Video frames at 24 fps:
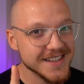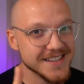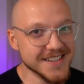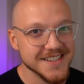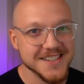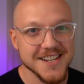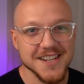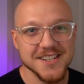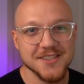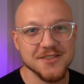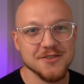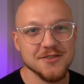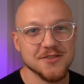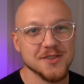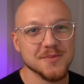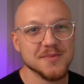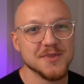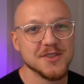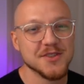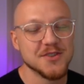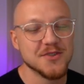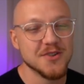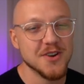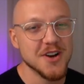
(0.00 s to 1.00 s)
suggest you
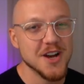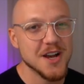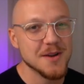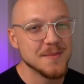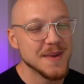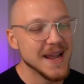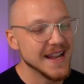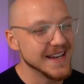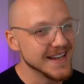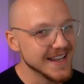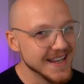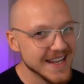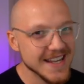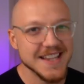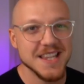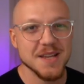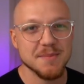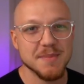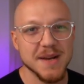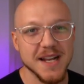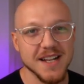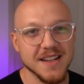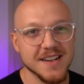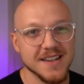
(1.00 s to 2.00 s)
subscribe and hit the
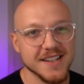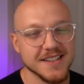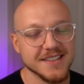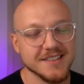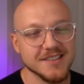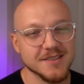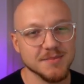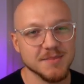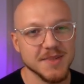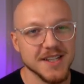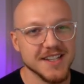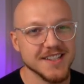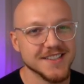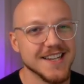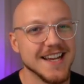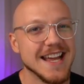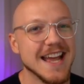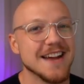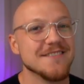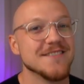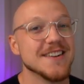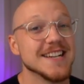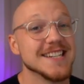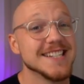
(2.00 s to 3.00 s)
bell icon because I
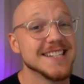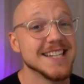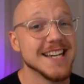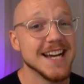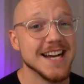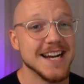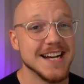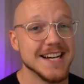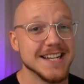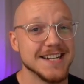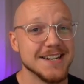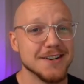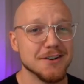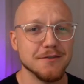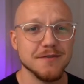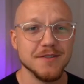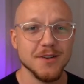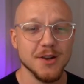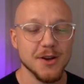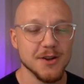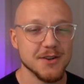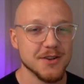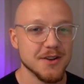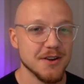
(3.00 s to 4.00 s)
have a ton of
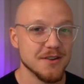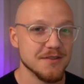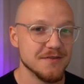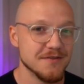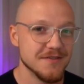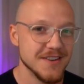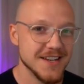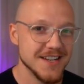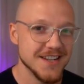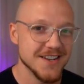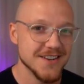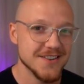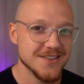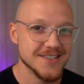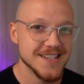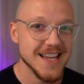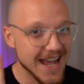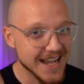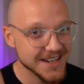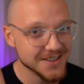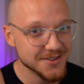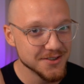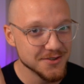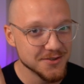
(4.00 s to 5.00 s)
low-code videos
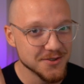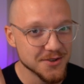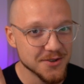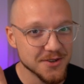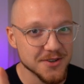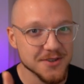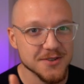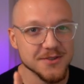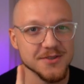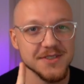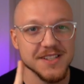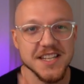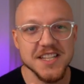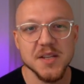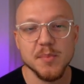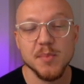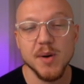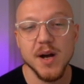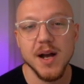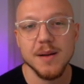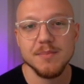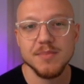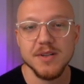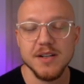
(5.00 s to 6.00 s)
and tutorials in the
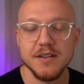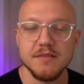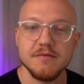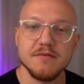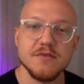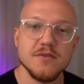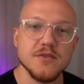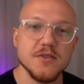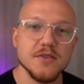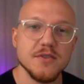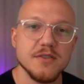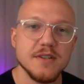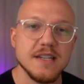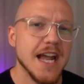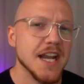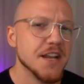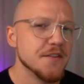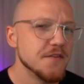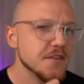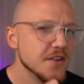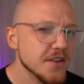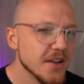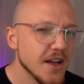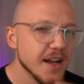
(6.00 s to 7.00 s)
pipeline for you. And
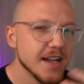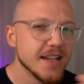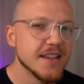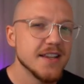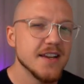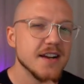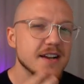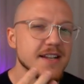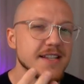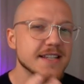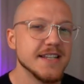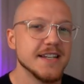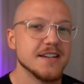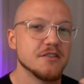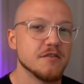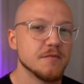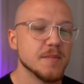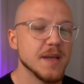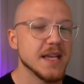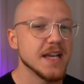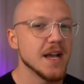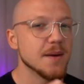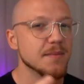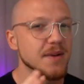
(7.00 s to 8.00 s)
if you like the idea of
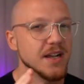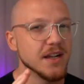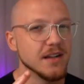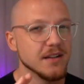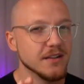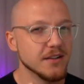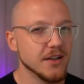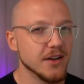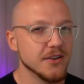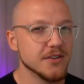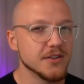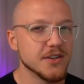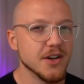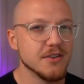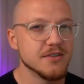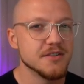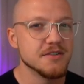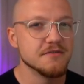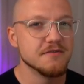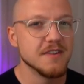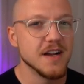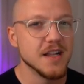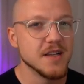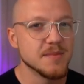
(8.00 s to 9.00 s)
becoming a low-code
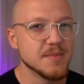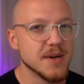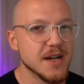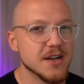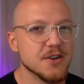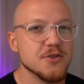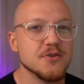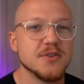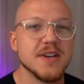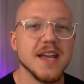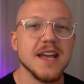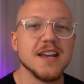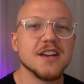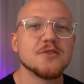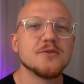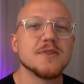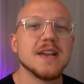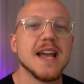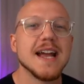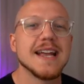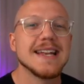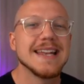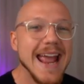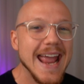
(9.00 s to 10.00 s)
developer who can
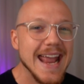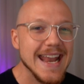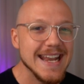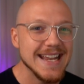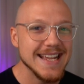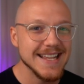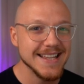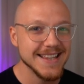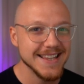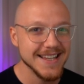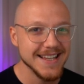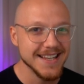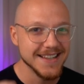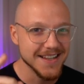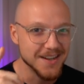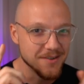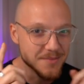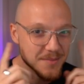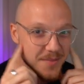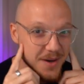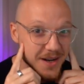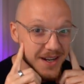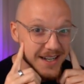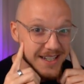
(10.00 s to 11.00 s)
create anything their
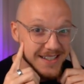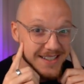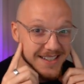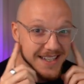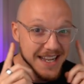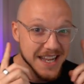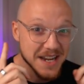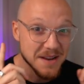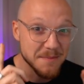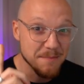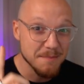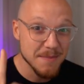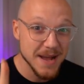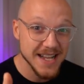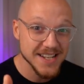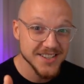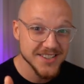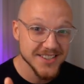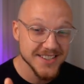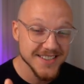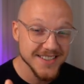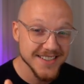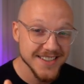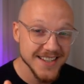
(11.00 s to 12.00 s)
mind can
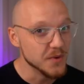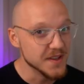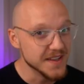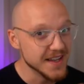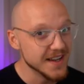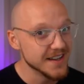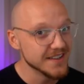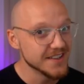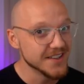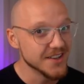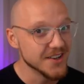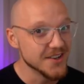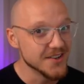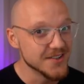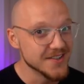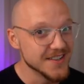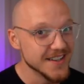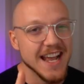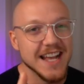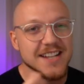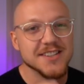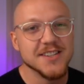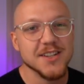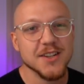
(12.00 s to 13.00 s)
imagine without code,
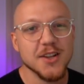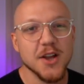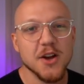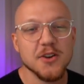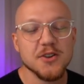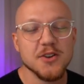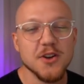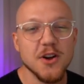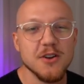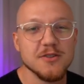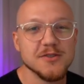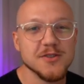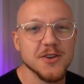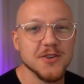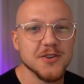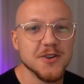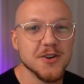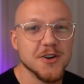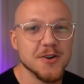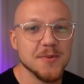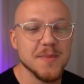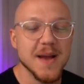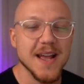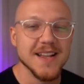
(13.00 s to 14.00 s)
head to
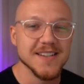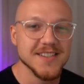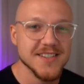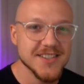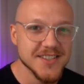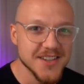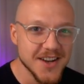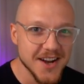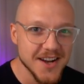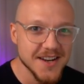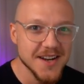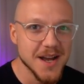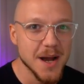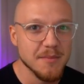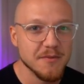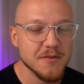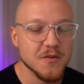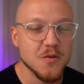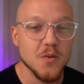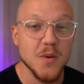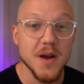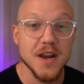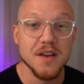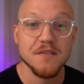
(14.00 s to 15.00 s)
loqode.com and sign up
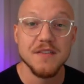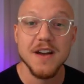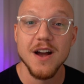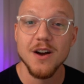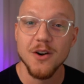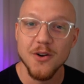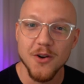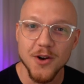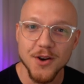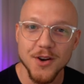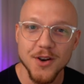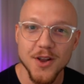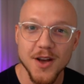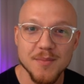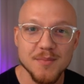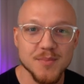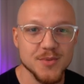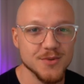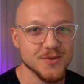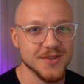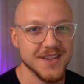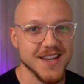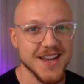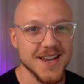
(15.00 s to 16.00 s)
for one of our online
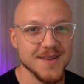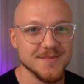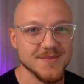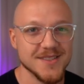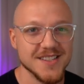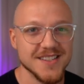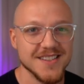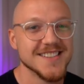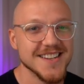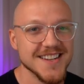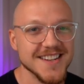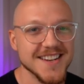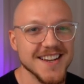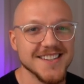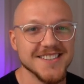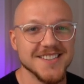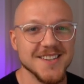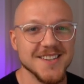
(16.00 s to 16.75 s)
bootcamps. See you next